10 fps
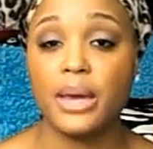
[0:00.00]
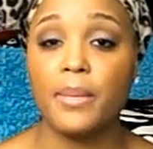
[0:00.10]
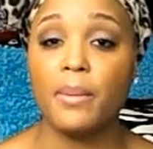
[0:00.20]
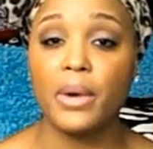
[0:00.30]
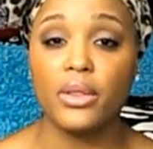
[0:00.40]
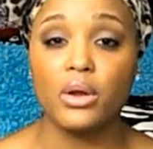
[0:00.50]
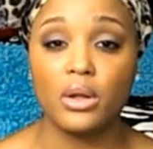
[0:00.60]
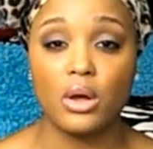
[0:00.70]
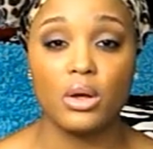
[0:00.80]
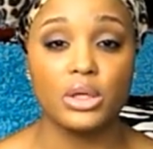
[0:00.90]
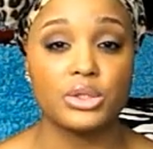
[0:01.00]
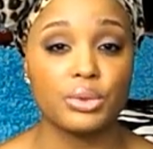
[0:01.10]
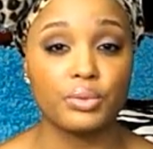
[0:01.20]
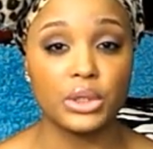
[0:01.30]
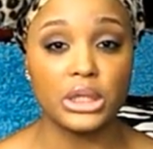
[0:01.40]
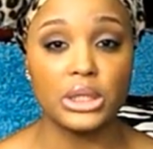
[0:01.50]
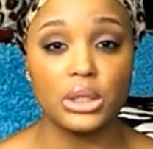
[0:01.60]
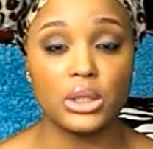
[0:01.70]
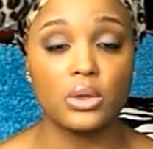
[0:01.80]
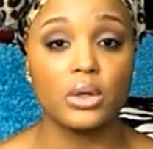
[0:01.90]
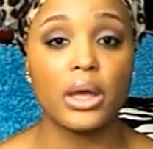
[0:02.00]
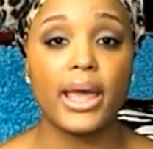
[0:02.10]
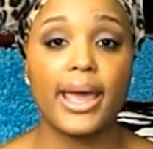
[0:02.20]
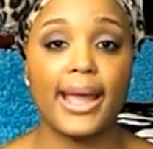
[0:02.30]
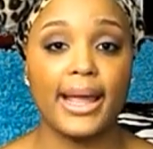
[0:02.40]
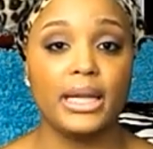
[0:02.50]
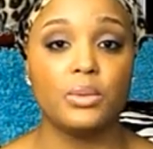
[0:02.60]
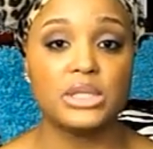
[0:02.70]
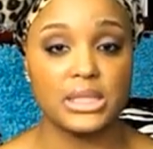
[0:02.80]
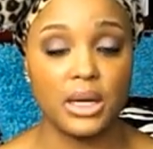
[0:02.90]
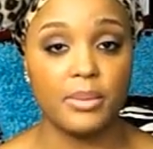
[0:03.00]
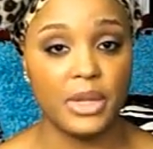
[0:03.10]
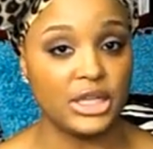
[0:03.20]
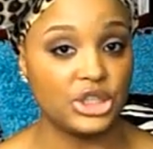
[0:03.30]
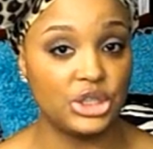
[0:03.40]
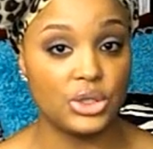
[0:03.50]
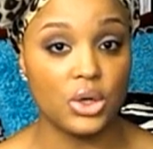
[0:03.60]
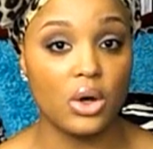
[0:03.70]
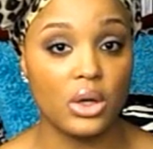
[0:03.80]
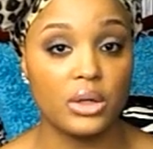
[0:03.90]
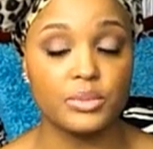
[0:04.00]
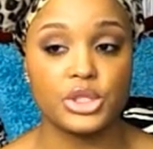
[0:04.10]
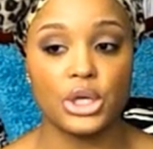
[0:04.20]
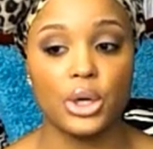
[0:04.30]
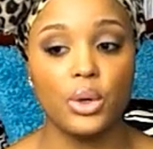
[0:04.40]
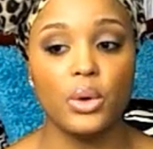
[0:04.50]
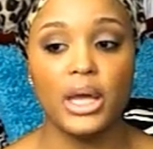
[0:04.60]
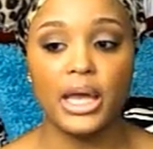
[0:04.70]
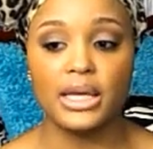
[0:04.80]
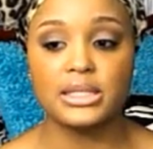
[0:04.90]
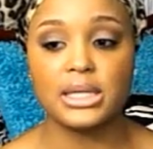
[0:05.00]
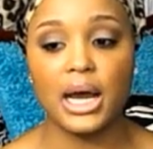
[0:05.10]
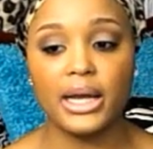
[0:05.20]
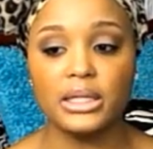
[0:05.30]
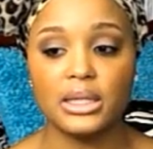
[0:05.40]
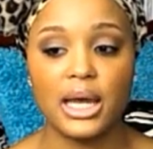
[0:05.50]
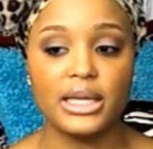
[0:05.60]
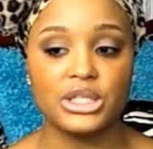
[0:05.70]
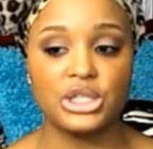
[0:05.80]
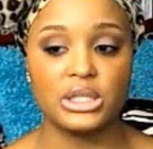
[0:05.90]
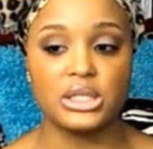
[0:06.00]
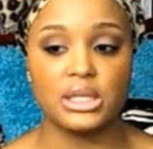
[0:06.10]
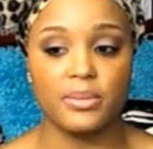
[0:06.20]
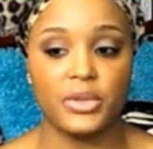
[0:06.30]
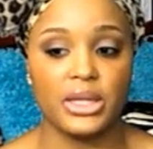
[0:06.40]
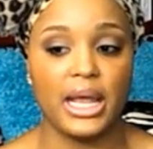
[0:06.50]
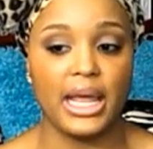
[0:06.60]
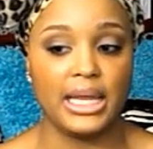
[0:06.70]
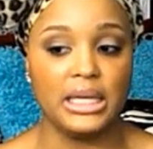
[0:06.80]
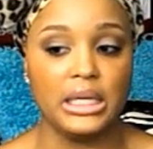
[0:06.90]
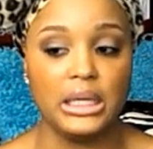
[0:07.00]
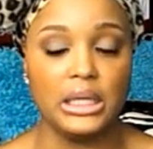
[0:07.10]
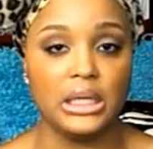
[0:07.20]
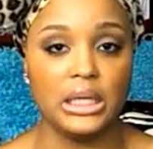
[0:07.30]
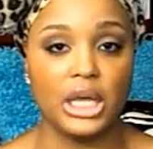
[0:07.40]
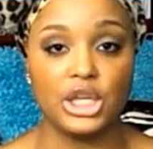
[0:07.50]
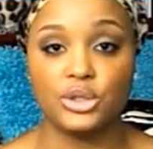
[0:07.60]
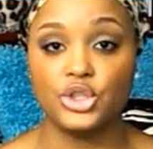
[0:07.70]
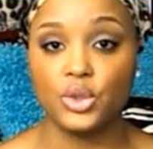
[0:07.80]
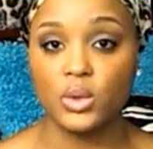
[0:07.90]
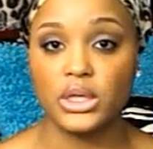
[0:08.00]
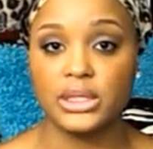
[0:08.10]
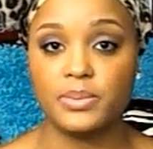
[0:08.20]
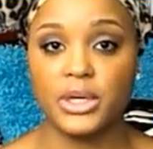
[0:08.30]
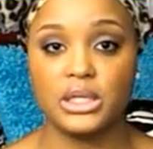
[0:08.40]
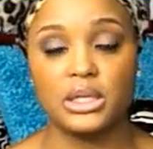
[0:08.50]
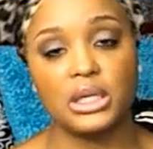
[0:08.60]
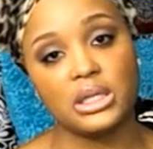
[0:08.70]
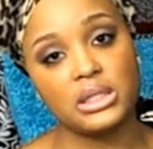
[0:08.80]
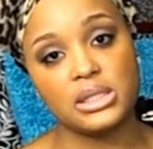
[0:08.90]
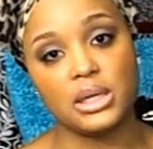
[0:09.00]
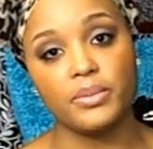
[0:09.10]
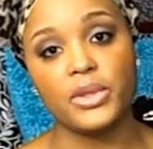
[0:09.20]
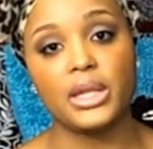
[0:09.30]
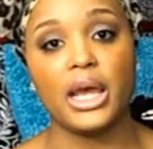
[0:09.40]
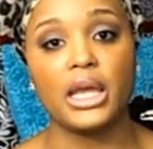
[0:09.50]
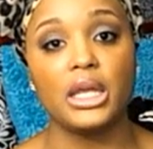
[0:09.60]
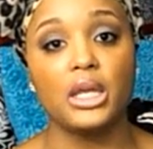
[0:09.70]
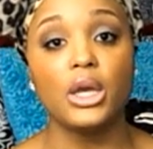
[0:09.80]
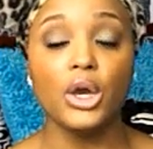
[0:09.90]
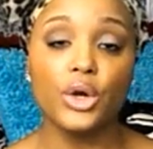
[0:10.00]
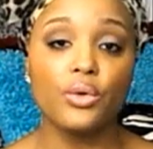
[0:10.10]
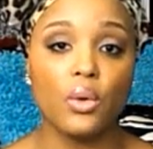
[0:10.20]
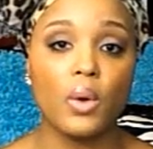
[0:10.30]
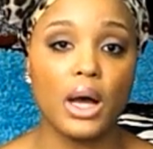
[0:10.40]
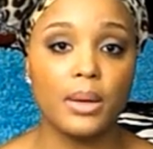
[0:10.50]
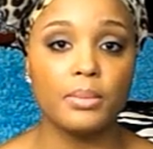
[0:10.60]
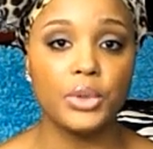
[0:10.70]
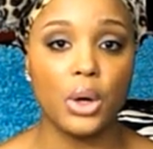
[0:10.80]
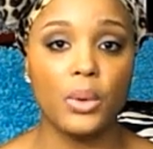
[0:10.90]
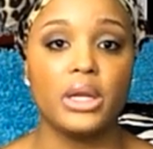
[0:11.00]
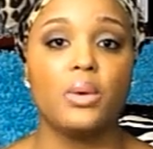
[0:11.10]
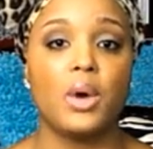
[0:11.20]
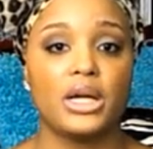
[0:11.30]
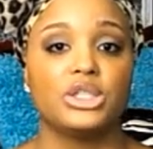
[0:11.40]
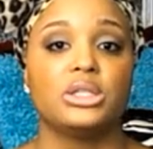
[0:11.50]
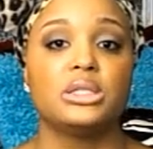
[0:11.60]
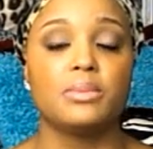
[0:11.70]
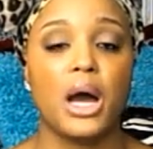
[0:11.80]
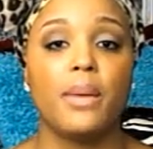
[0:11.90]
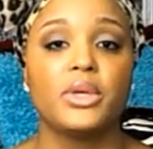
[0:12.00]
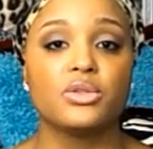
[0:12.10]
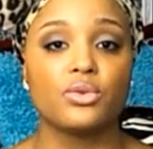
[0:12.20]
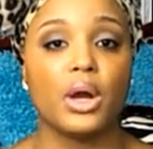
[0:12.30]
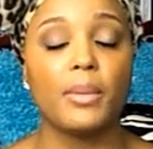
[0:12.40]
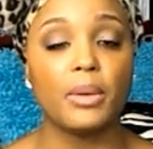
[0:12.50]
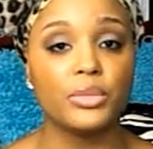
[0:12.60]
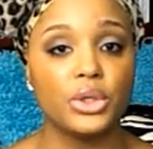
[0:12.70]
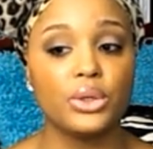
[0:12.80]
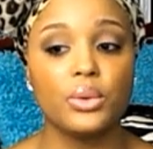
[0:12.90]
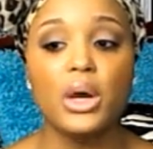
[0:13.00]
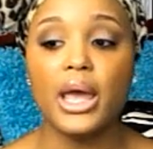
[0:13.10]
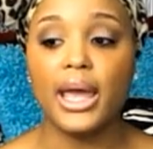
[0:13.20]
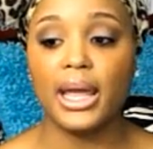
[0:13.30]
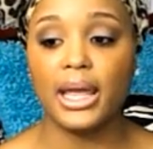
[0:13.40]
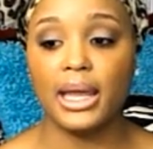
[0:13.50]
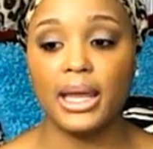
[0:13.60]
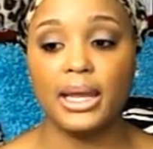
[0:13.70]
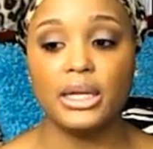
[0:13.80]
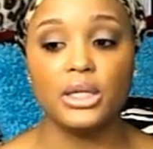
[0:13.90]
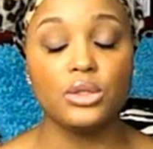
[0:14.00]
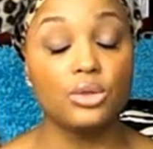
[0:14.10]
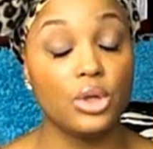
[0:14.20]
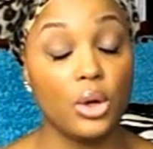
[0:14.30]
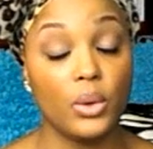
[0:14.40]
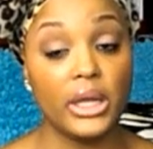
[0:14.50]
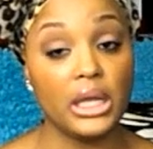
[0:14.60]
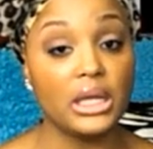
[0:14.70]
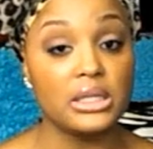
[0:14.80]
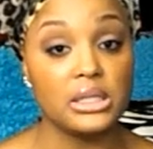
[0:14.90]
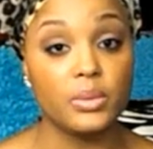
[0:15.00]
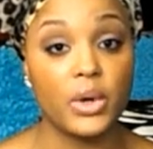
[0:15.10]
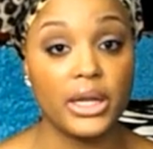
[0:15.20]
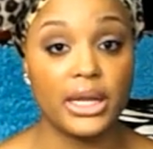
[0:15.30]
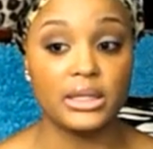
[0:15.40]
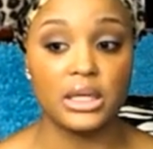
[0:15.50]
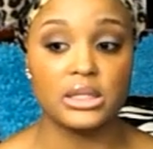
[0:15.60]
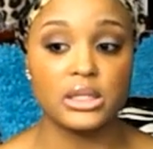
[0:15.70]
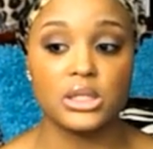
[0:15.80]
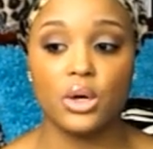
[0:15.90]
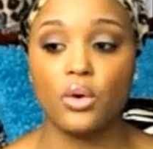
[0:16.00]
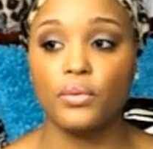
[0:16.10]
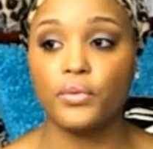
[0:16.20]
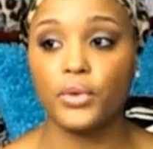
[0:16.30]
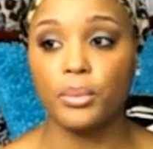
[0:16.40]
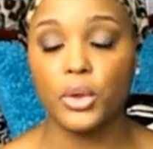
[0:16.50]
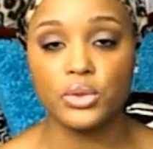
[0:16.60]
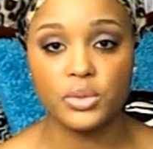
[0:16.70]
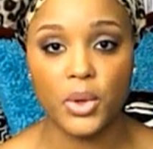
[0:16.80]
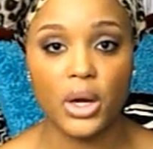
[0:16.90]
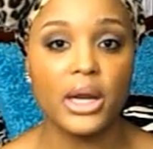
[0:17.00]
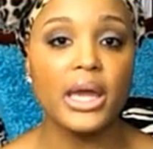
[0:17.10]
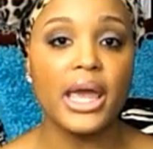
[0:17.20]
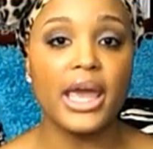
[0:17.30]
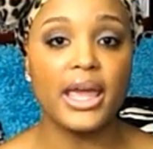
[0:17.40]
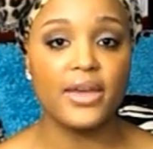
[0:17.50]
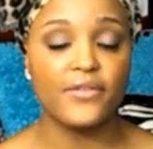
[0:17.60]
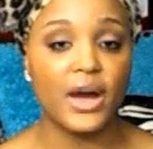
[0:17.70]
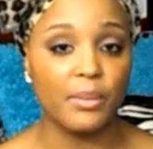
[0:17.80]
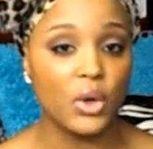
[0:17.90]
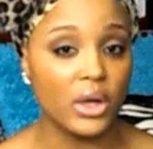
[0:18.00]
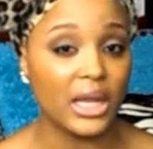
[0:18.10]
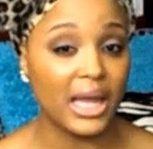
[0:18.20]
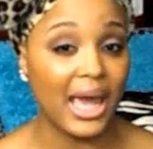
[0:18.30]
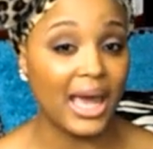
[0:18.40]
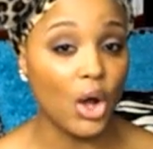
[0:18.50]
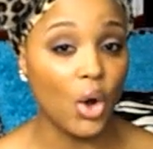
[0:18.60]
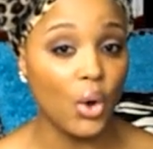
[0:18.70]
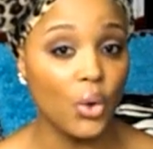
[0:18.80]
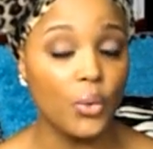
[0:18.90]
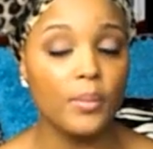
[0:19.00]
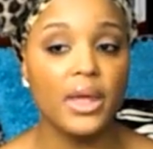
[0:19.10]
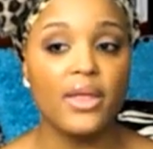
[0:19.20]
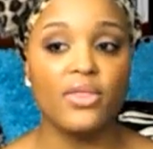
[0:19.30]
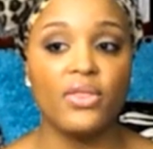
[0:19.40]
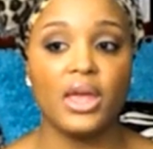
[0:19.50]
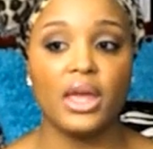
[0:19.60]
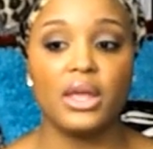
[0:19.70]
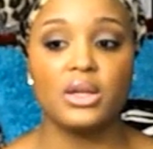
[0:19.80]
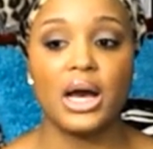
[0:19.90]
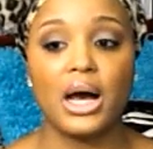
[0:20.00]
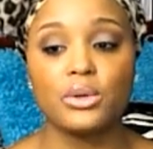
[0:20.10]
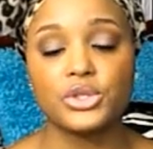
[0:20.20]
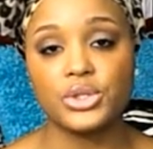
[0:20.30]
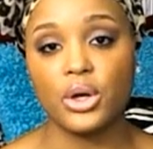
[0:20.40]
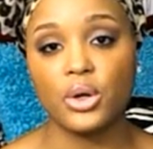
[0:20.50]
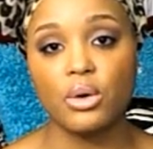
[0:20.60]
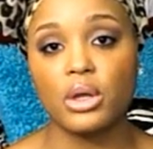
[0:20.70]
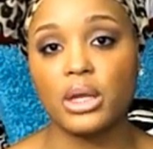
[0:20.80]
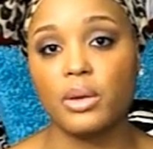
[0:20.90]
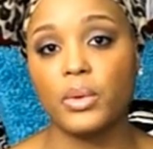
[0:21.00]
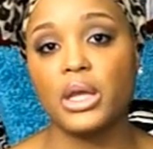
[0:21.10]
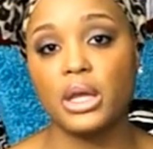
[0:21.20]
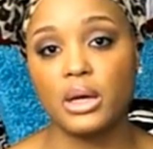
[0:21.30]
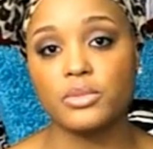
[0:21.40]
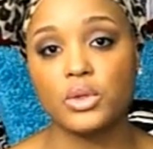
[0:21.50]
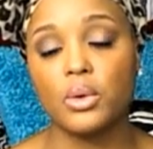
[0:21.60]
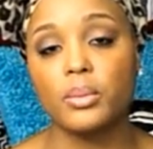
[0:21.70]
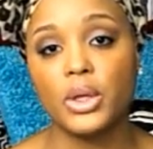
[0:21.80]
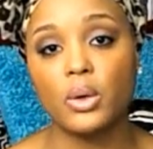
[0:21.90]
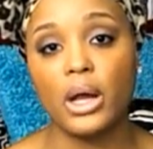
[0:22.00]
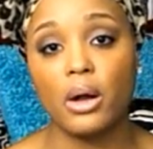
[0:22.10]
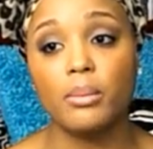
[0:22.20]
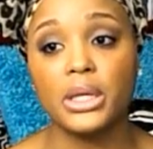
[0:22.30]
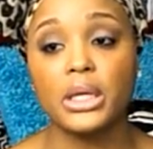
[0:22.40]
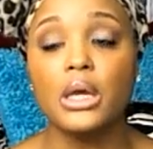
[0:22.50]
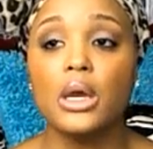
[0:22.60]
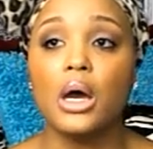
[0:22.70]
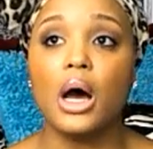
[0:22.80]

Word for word: And my mother-in-law is a really good cook and it was something that she told him so it's kind of like just something that he enjoys but it is something that he grew up knowing and watching his mom and his grandma do and you know he's the one that does it so for the most part if i'm cooking at home then i'll start cooking and when he comes home he'll help me